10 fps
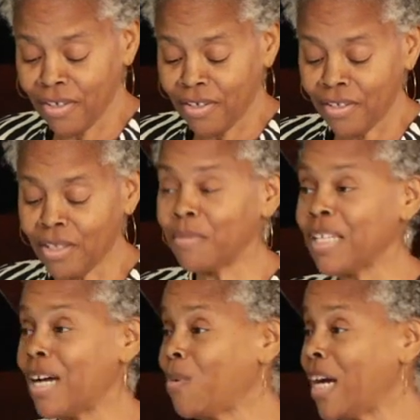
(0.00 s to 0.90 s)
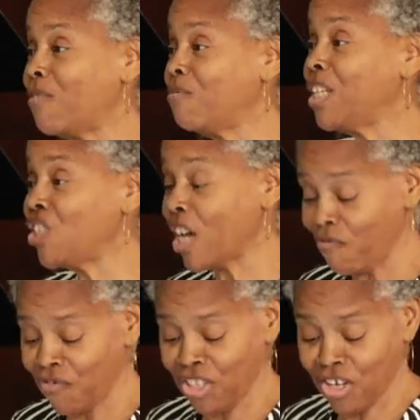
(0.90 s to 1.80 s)
Sometimes we got to reach
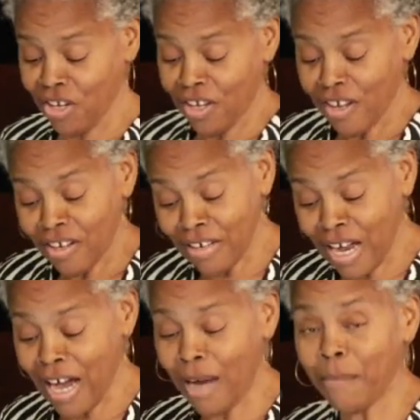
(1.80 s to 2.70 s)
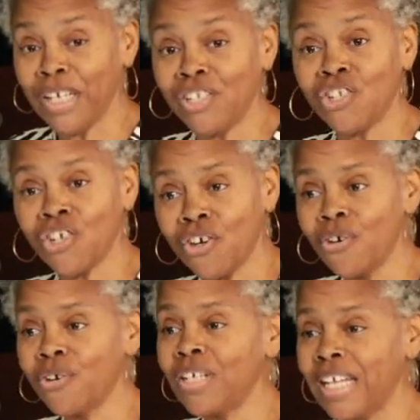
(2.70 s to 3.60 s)
out for the knob and
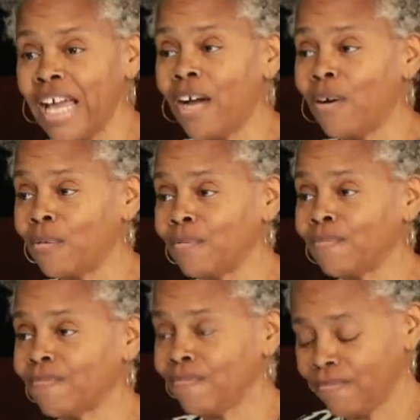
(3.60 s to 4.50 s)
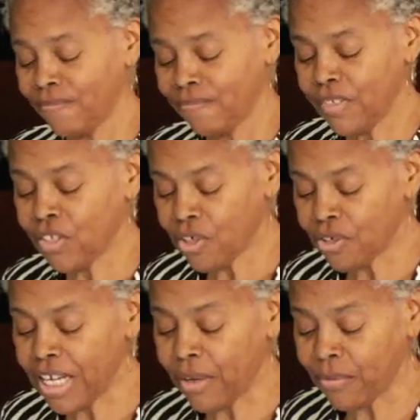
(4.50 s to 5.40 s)
turn down
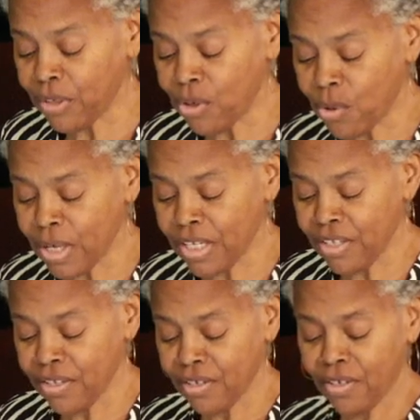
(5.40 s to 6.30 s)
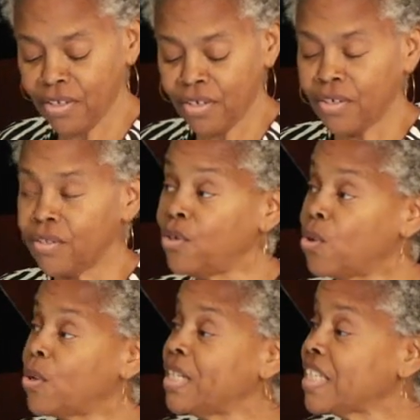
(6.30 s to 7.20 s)
the noise. The
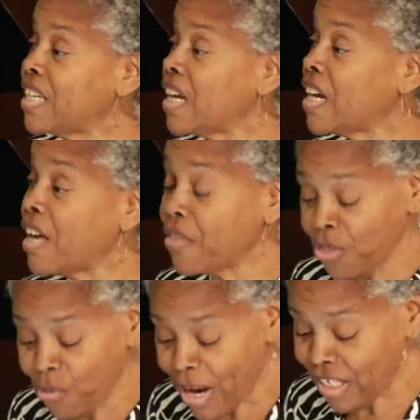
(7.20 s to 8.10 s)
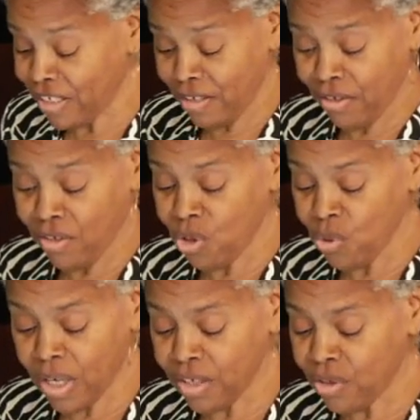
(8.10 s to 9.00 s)
noise can threaten
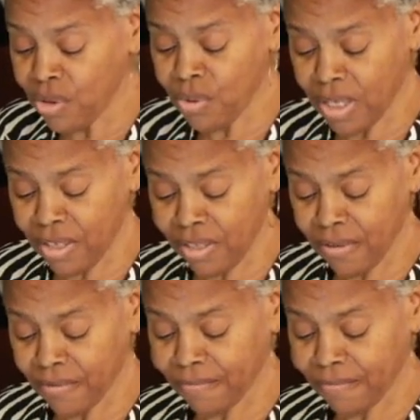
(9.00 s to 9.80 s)
to undo us.